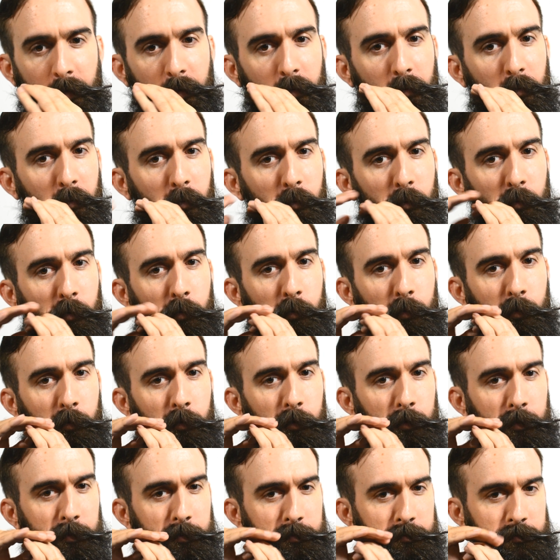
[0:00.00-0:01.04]

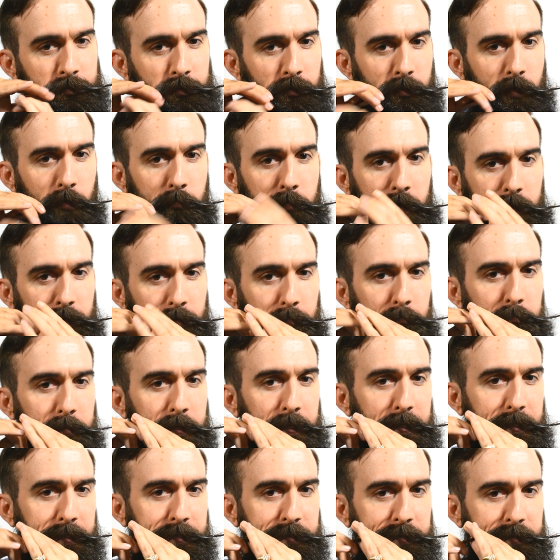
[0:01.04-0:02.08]
or you're going to be at the
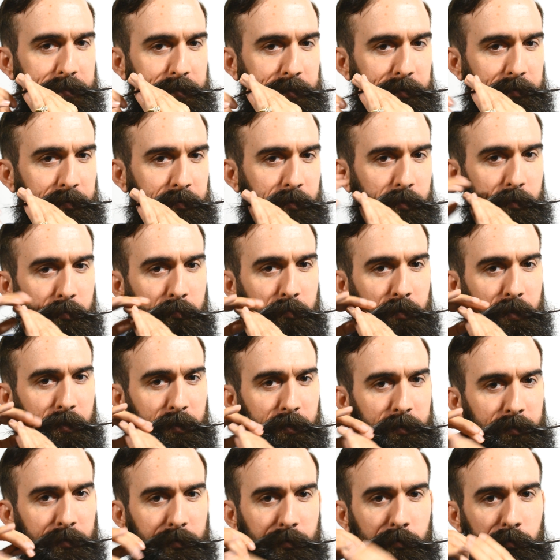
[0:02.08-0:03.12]
beach and it's going to
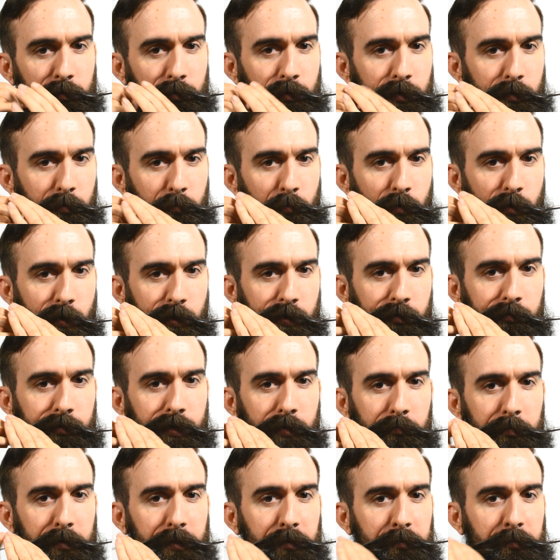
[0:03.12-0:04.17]
be, you know, a lot of water
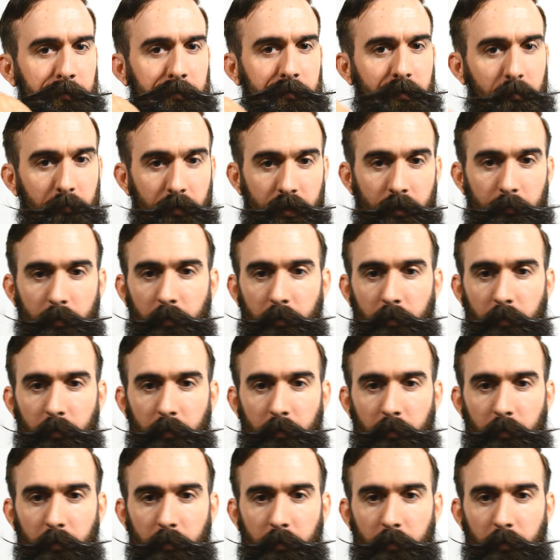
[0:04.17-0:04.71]
around, because this is going to become